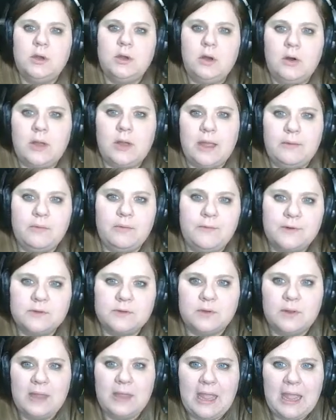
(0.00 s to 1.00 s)
Okay, well, first of
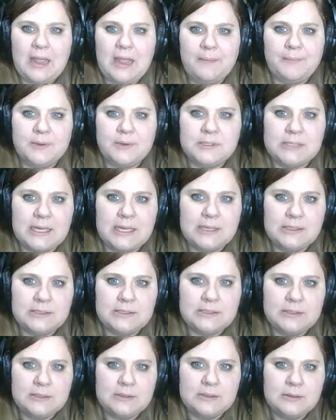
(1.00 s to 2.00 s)
all, 8%
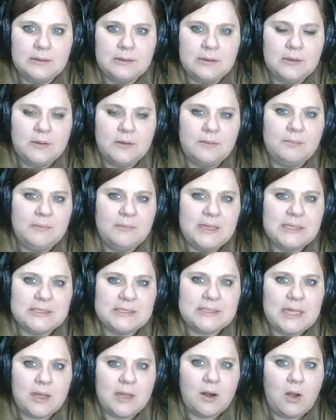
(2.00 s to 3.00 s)
means
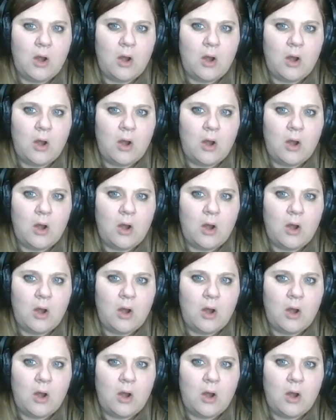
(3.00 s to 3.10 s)
that